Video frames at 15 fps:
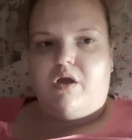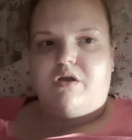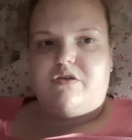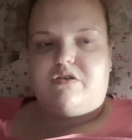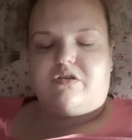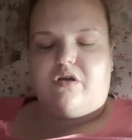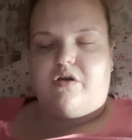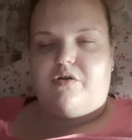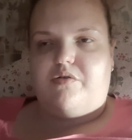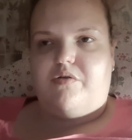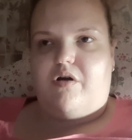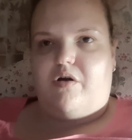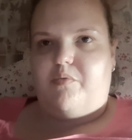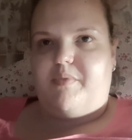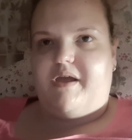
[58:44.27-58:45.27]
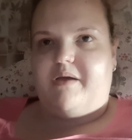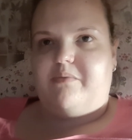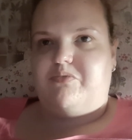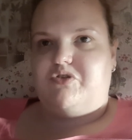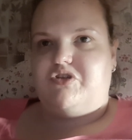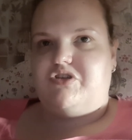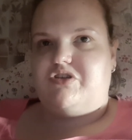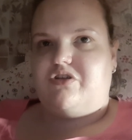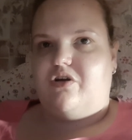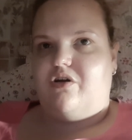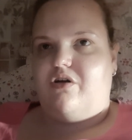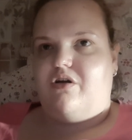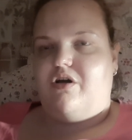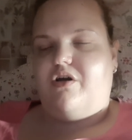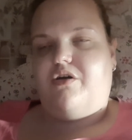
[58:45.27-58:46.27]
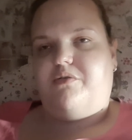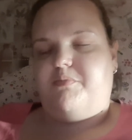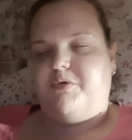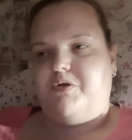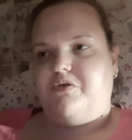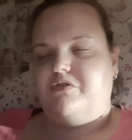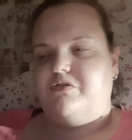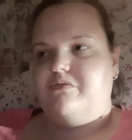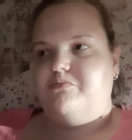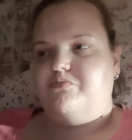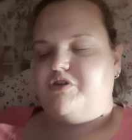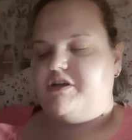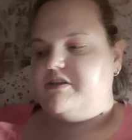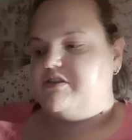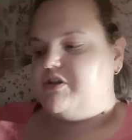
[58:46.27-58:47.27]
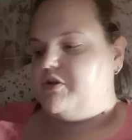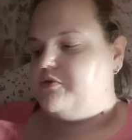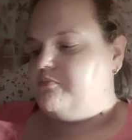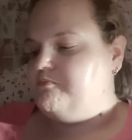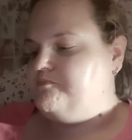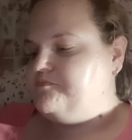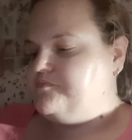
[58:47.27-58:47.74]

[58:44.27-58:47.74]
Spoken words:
so I'll be able to start her book pretty soon.